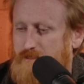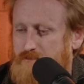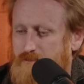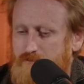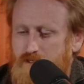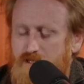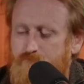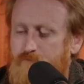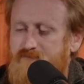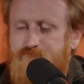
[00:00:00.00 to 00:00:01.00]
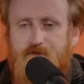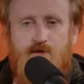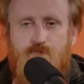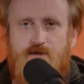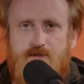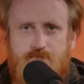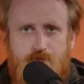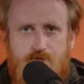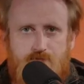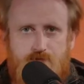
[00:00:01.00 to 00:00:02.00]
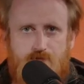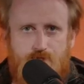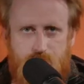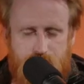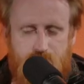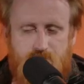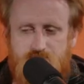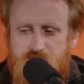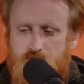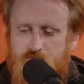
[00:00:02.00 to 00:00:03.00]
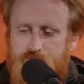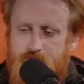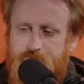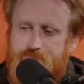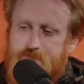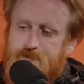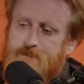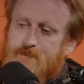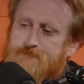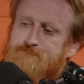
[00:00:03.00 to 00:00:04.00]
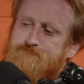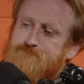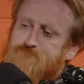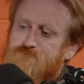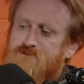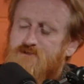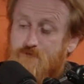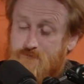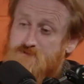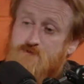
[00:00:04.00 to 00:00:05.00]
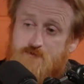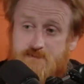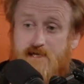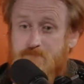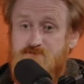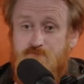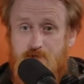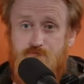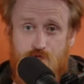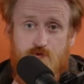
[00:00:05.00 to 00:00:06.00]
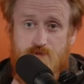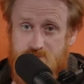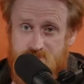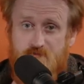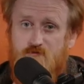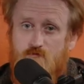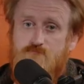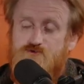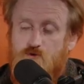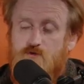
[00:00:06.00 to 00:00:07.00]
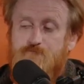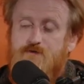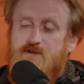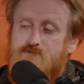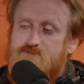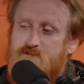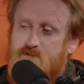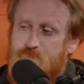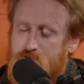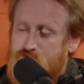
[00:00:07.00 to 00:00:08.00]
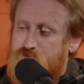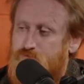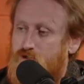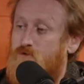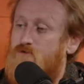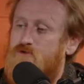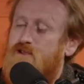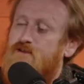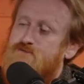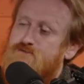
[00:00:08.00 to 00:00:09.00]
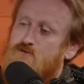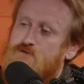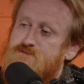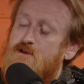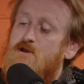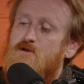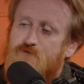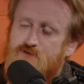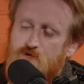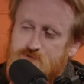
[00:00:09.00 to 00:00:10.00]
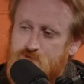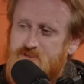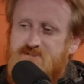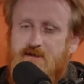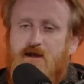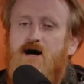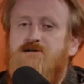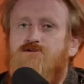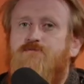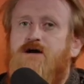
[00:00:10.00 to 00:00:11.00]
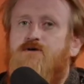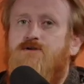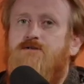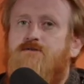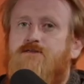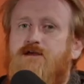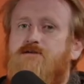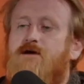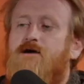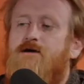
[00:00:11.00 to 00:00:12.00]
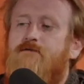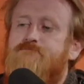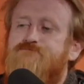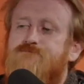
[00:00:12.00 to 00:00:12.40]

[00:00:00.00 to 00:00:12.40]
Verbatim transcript: a lot of my family, uh, you know, like the conservative, um, you know, these are the types of people who consume Jordan Peterson and Ben Shapiro and Candace Owens, but they're also in denial about it. They, um,